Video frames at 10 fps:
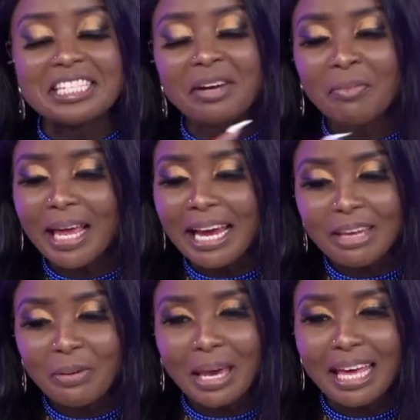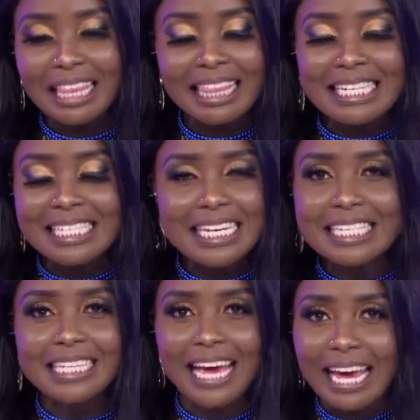Yeah. I'm like, you get, that's
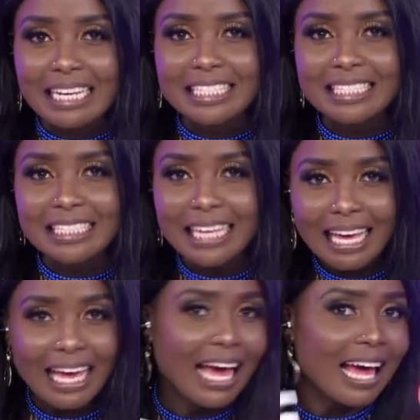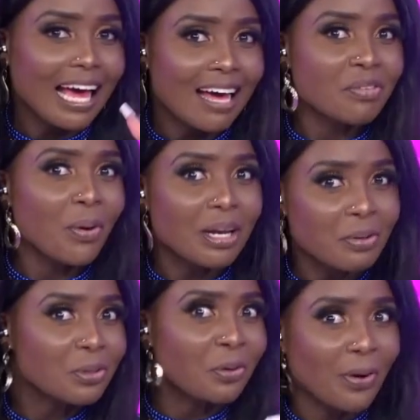his ex. Have you
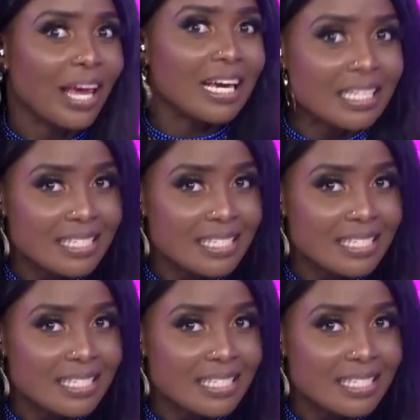handled your ex?